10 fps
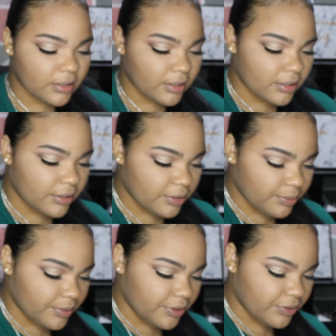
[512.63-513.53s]
a little
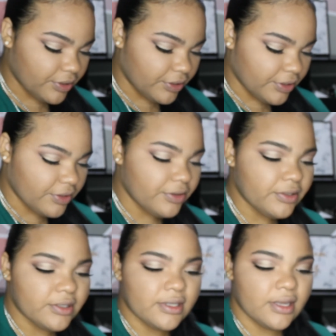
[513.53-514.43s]
bit on the other
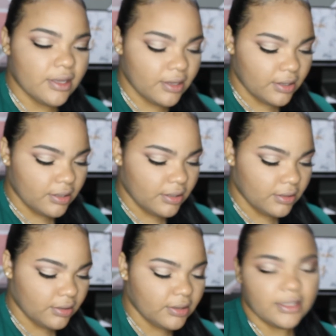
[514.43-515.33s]
side,
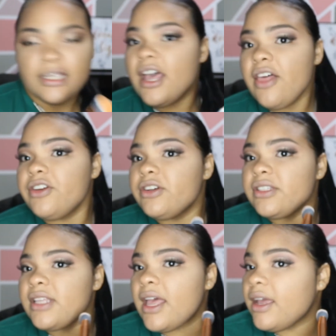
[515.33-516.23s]
the other
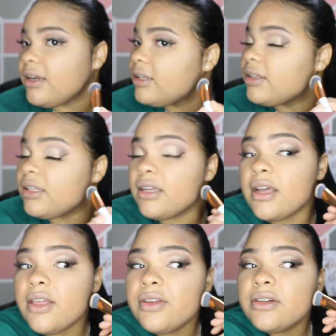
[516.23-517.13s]
side, the
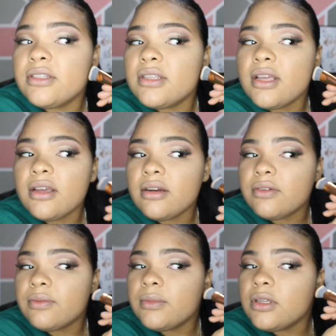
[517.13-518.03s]
other side
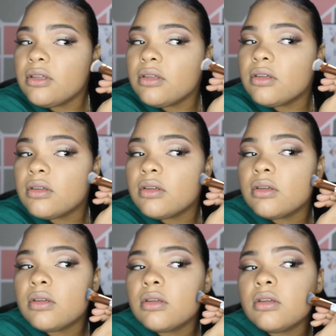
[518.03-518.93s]
of me,
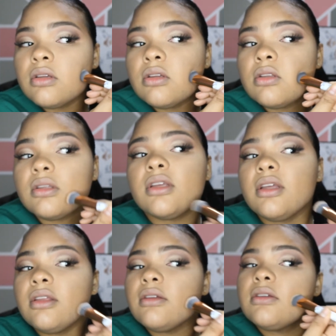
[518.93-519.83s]

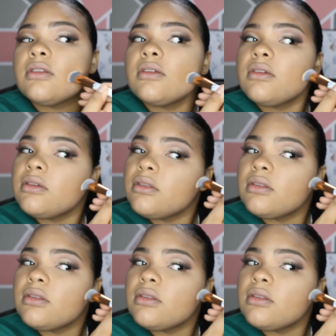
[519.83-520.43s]
other side,